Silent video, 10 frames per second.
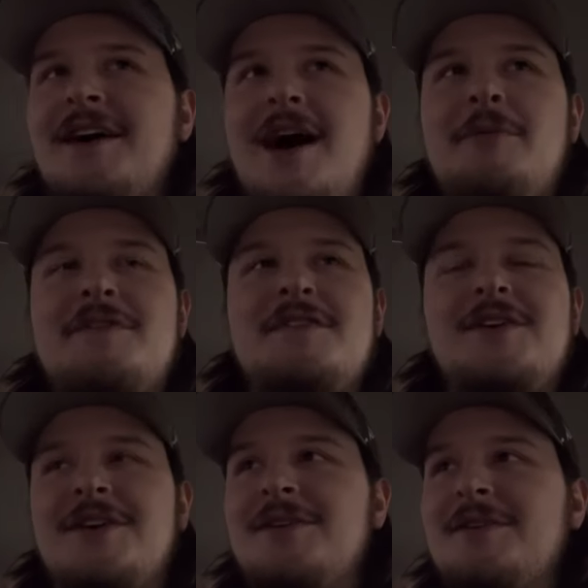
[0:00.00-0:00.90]
How good. we
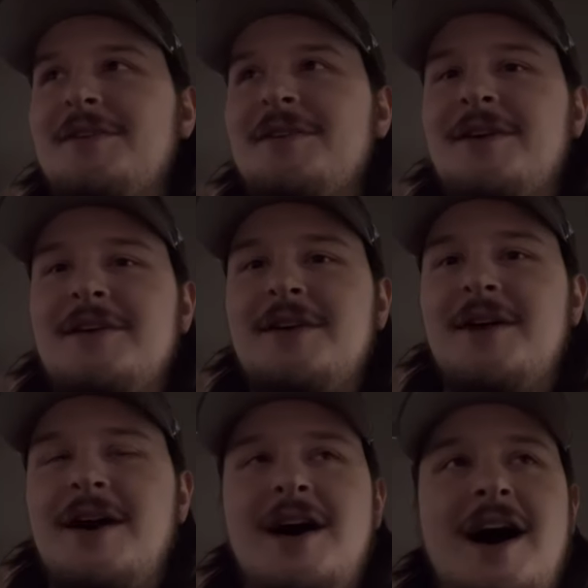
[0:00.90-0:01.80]
feeling? We're doing pretty
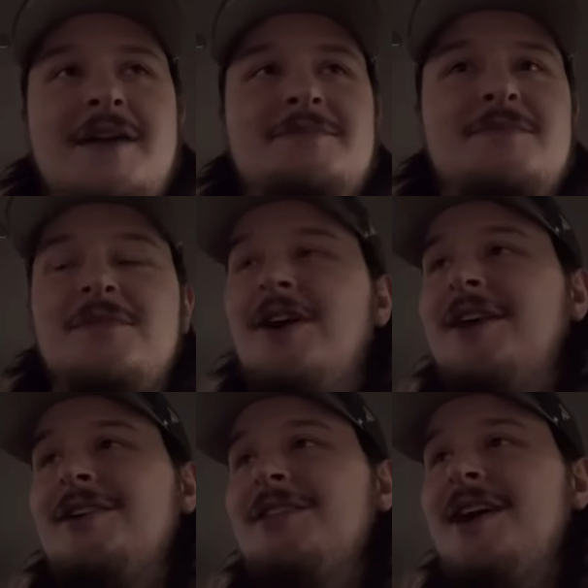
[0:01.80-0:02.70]
good. I'm not
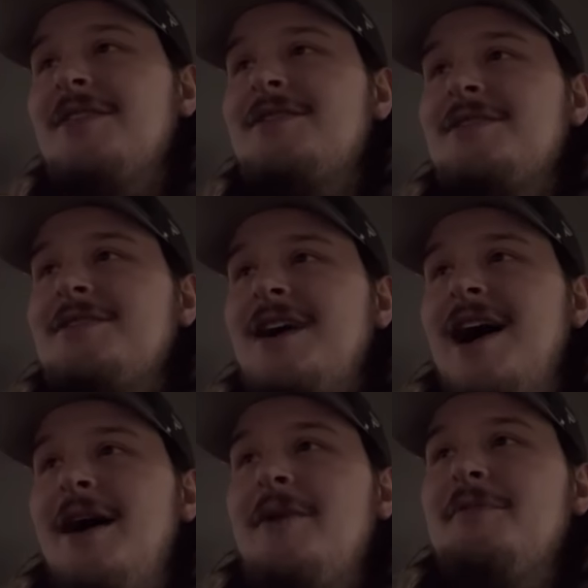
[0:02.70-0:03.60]
gonna lie. This is
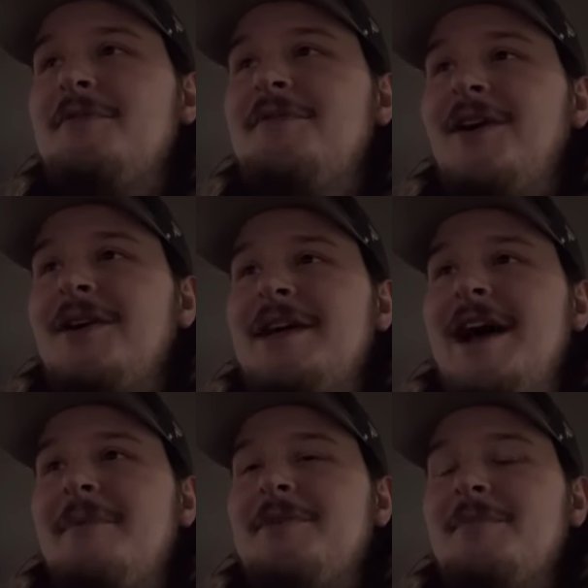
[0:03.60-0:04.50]
I, I was very
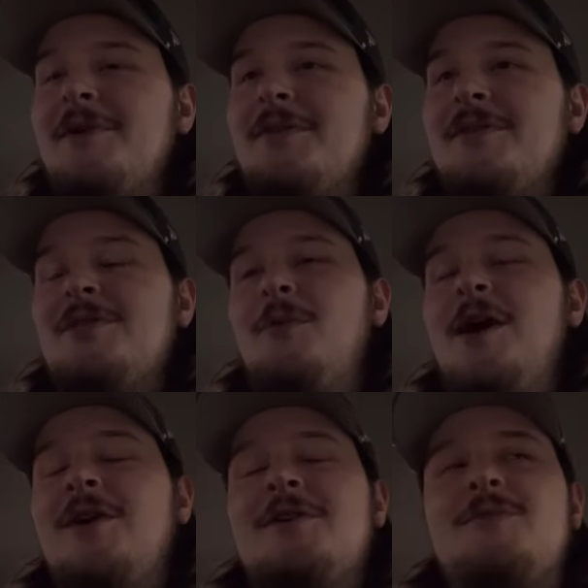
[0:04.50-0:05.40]
happy about the the
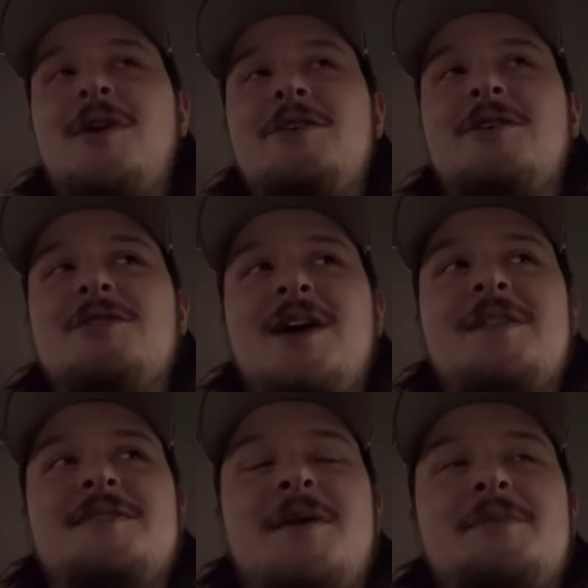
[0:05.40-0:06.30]
where is Rutger
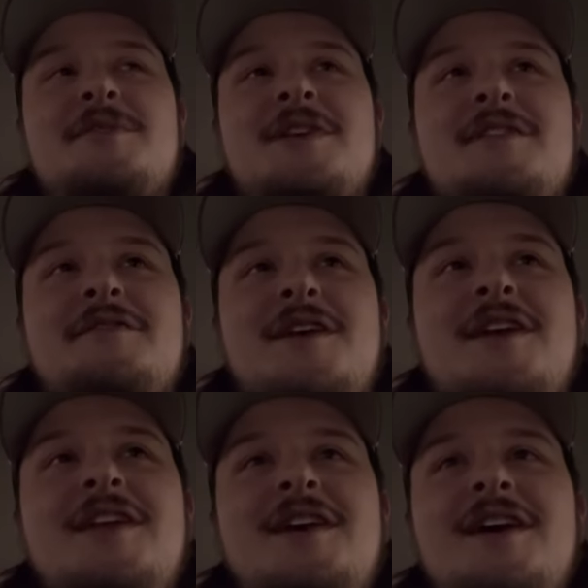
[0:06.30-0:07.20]
chance. That was a lot of
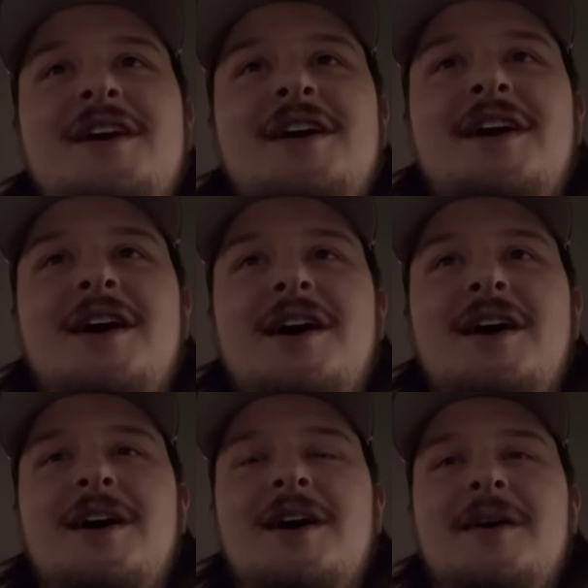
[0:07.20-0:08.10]
fun.
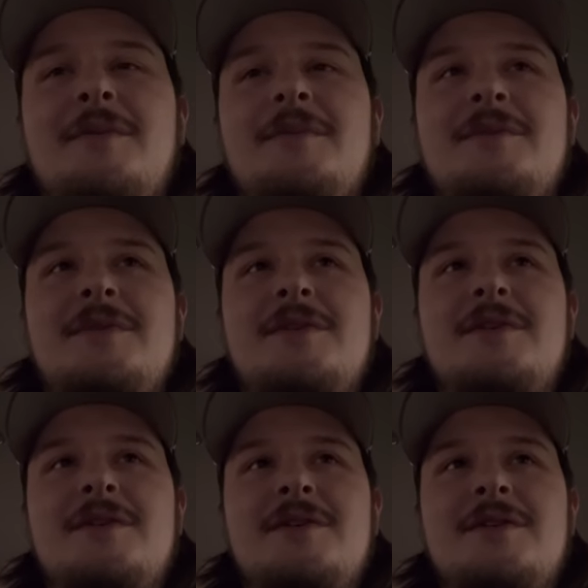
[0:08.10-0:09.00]
Um, yeah, there were some
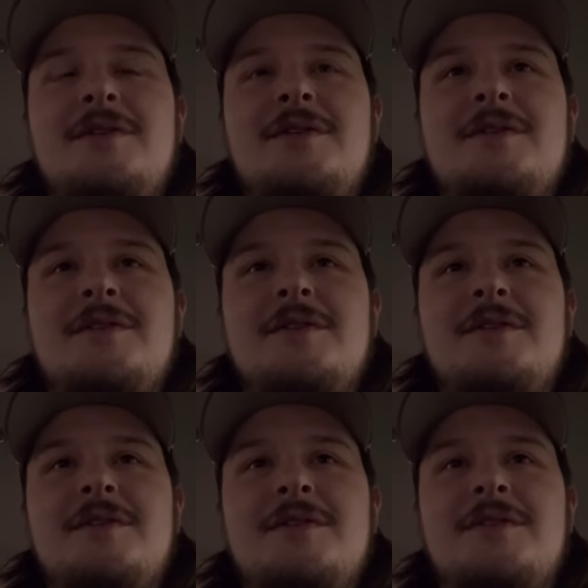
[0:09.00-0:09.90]
soccer fans in that
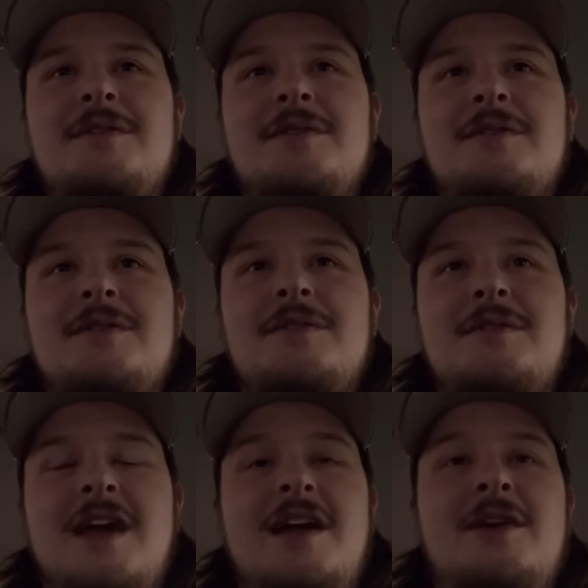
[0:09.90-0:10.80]
corner there. I swear.
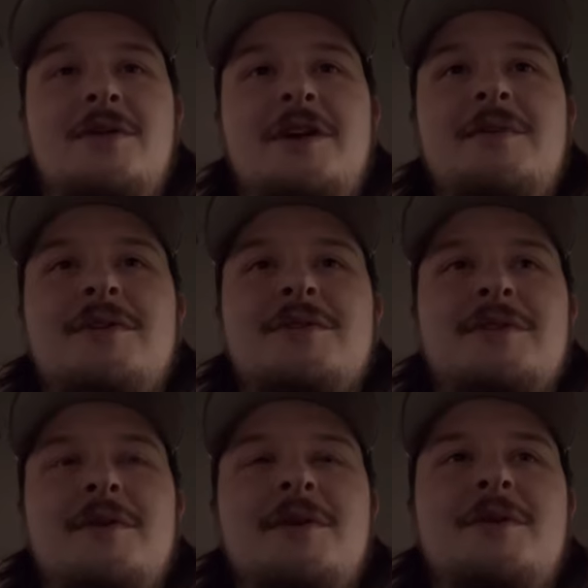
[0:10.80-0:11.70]
Yeah, no, they were
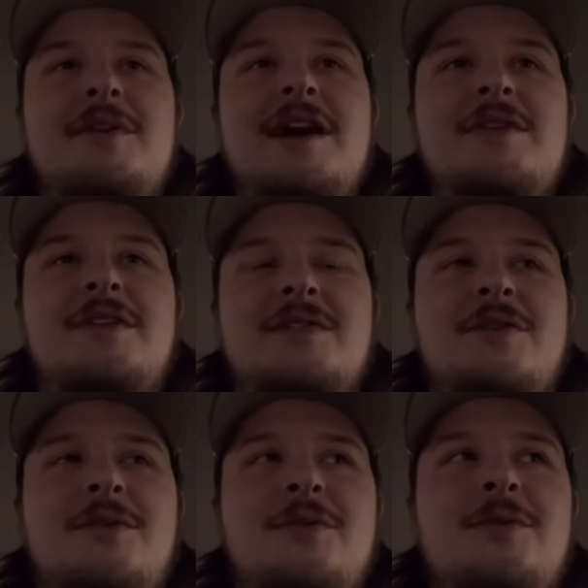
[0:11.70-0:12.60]
they were going at it like the
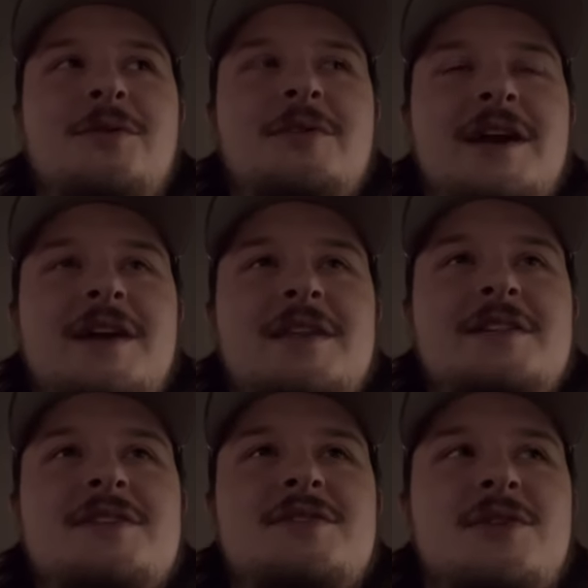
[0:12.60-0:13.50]
whole like at
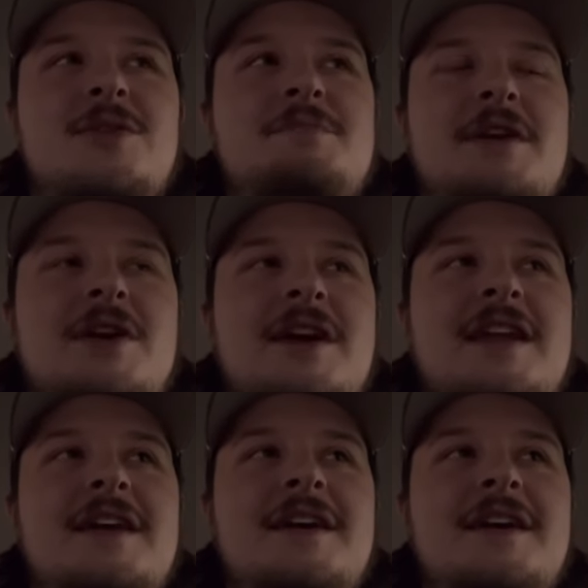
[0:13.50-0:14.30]
least third period.